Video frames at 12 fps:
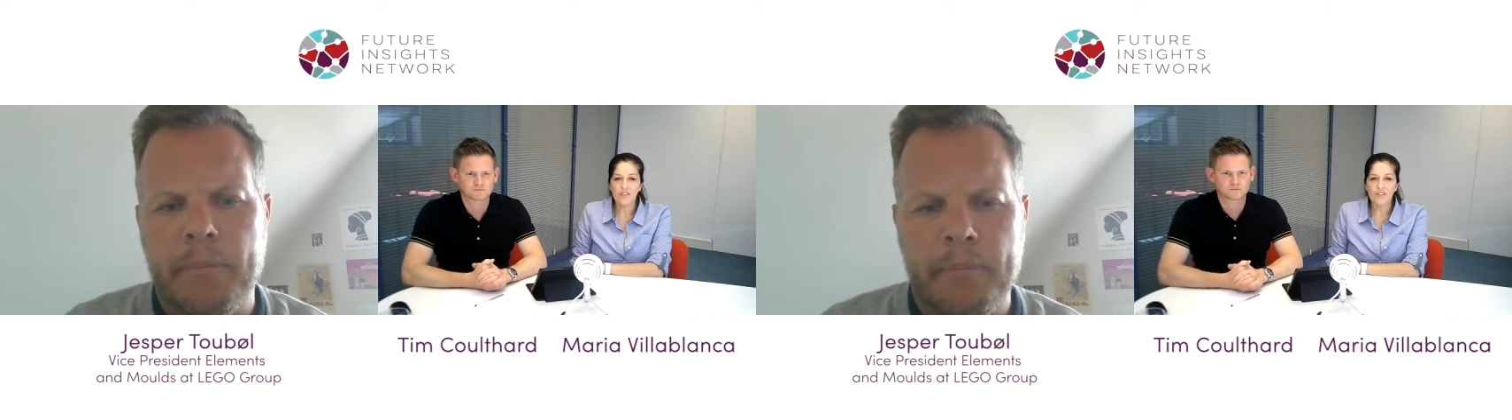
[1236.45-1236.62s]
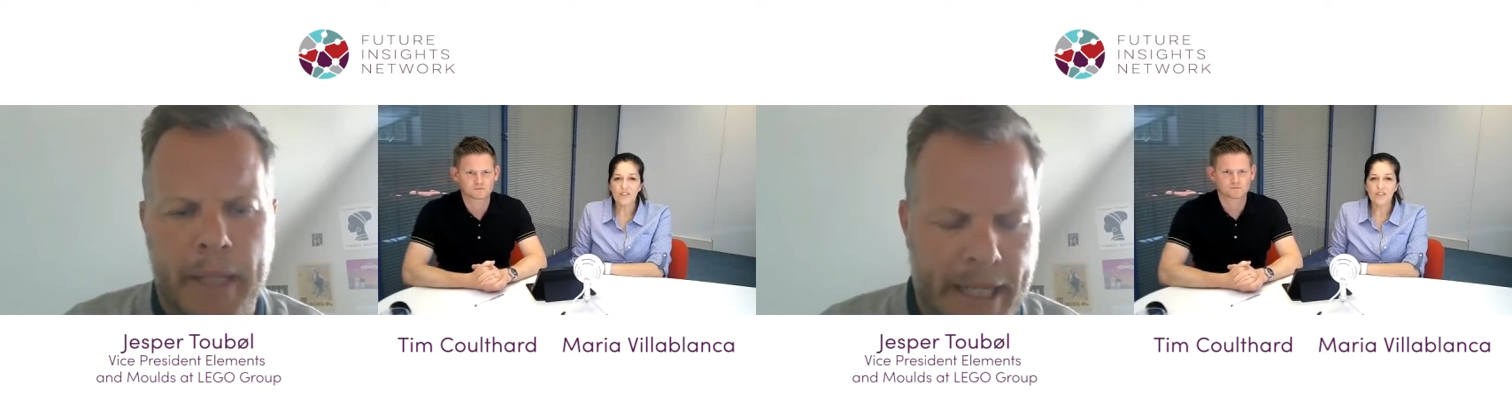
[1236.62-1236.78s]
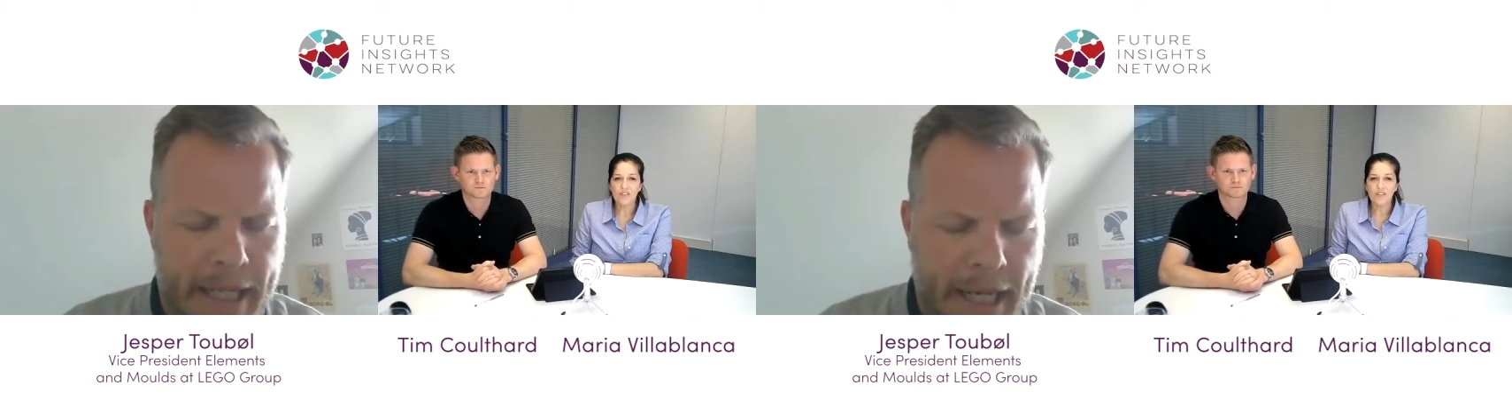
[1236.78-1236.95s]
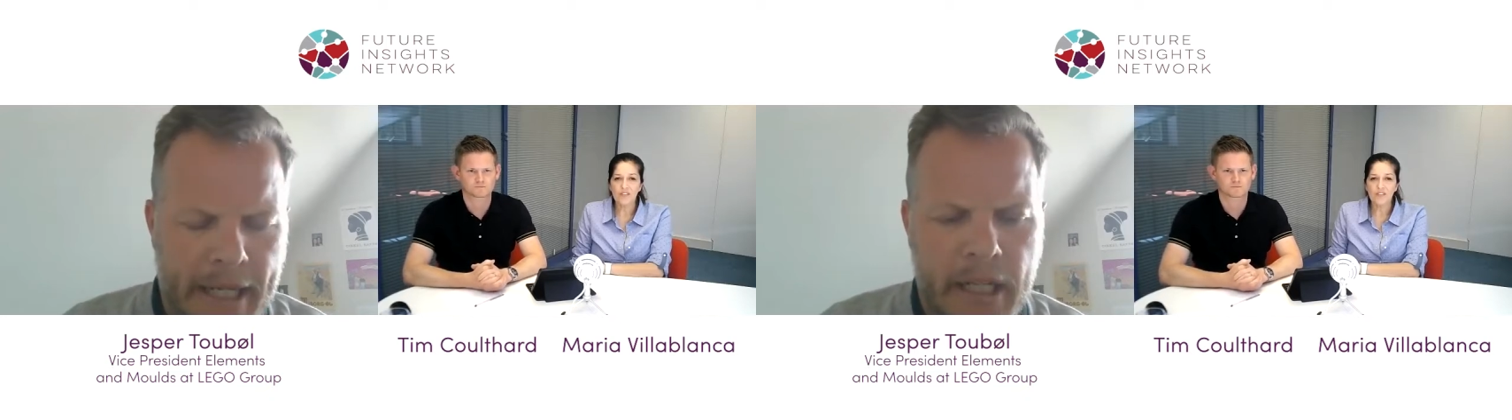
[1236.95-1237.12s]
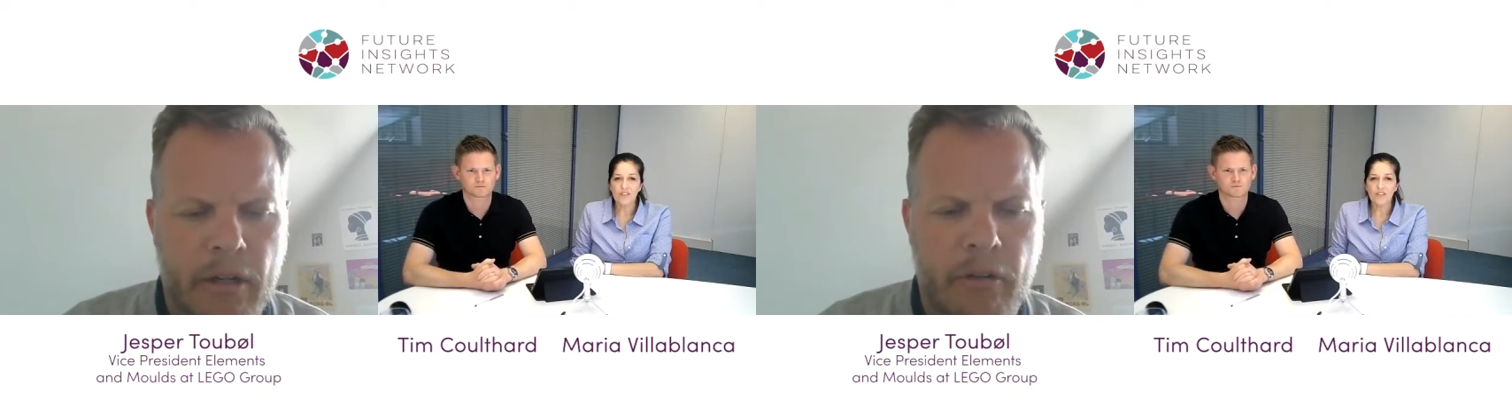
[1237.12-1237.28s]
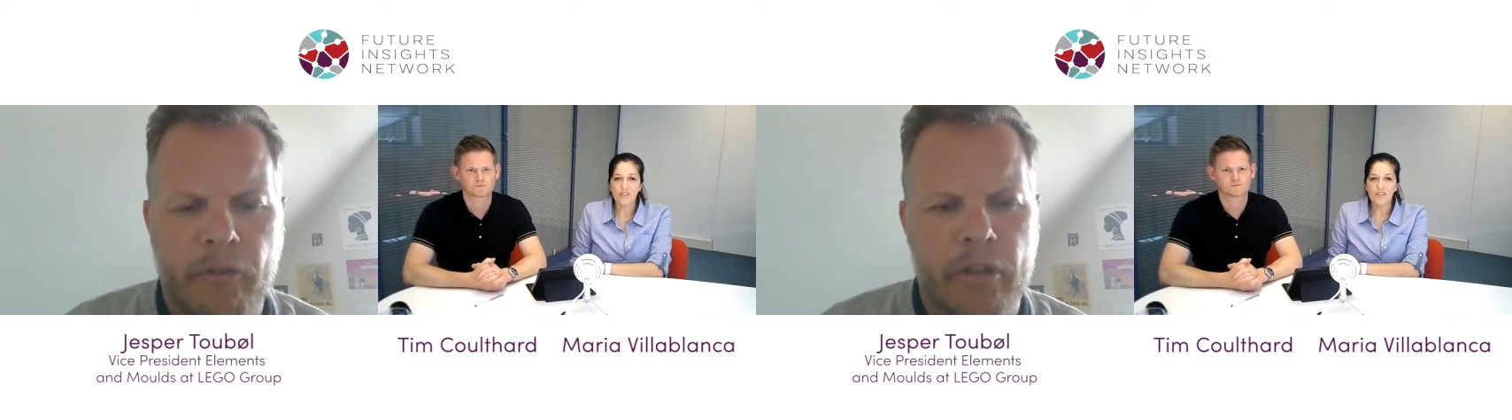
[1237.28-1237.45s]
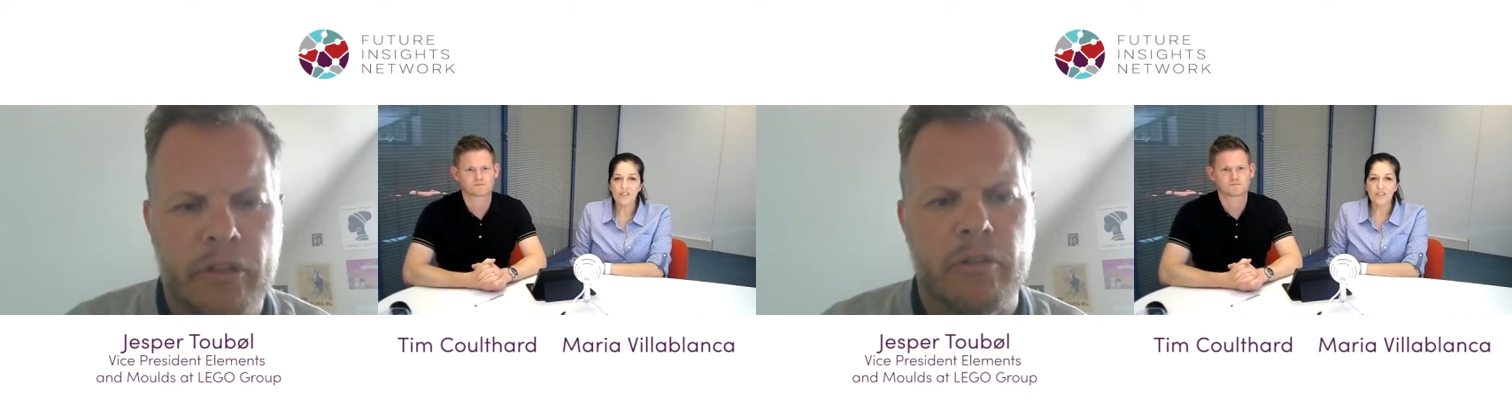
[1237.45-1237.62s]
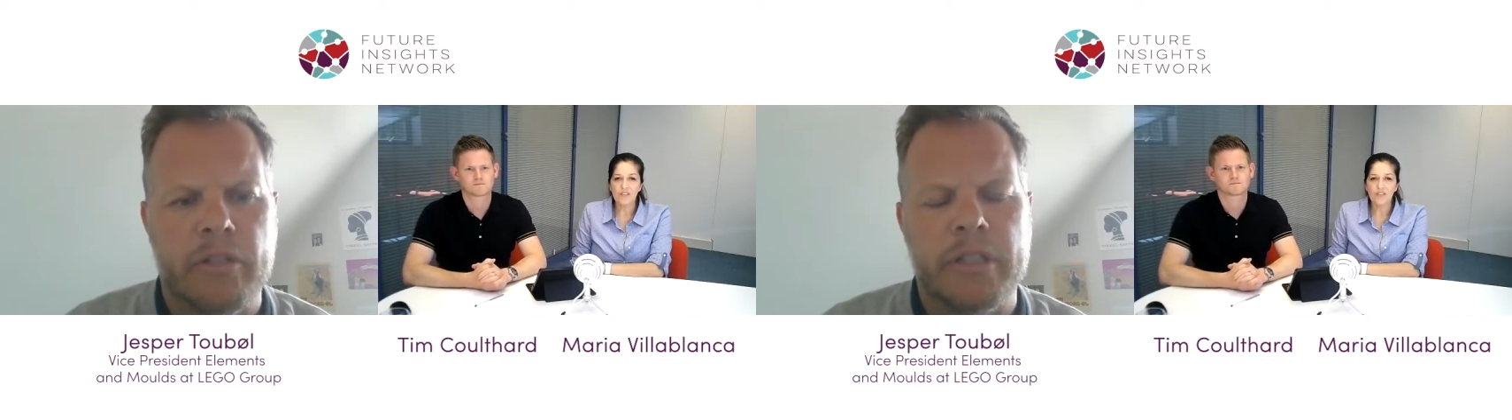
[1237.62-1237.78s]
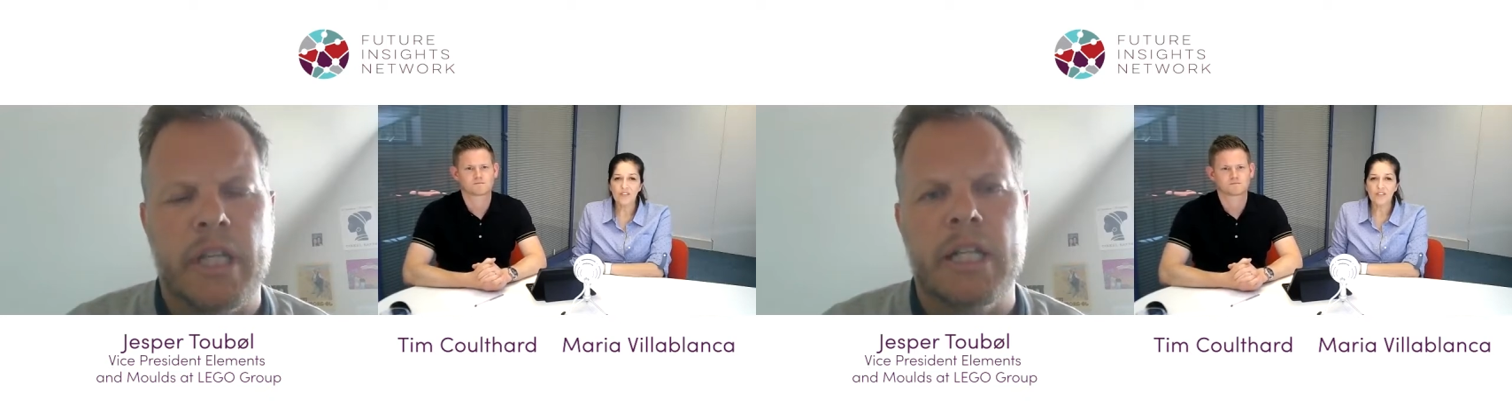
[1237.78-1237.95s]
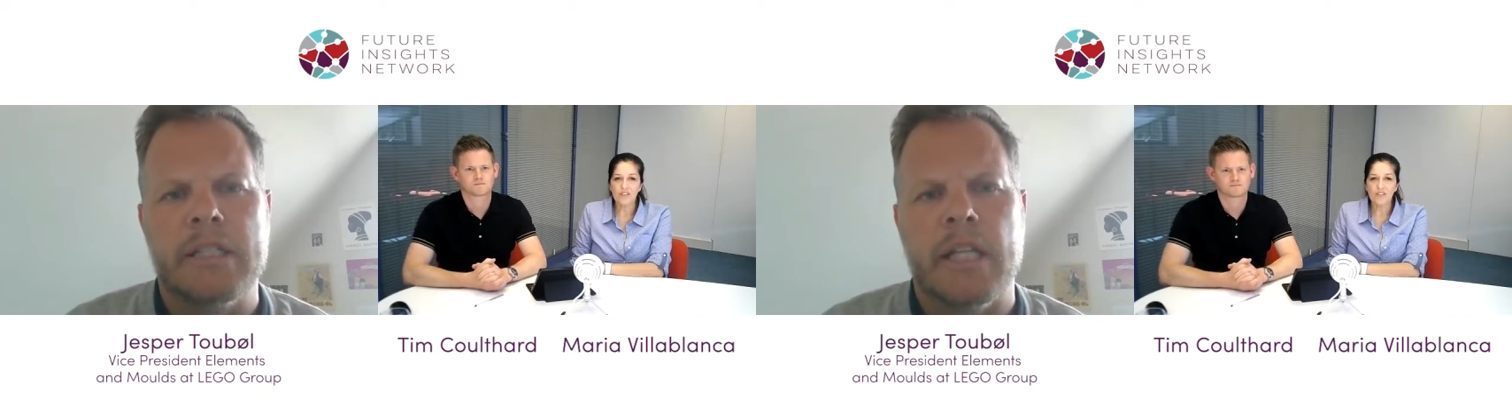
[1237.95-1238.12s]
mechanical functional skills,